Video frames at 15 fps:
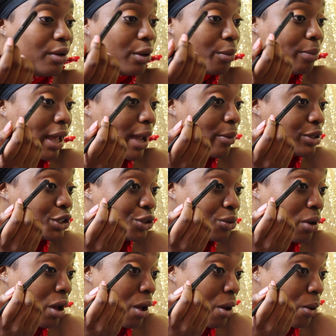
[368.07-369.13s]
you know, pay what
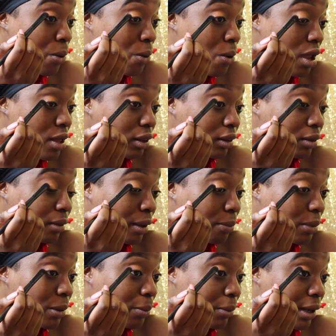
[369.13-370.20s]
you owe, it's
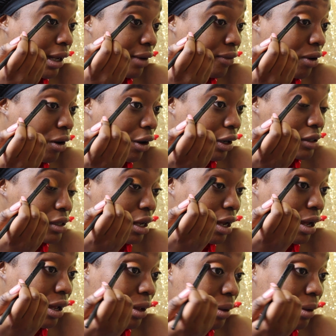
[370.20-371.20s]
like people have a hard time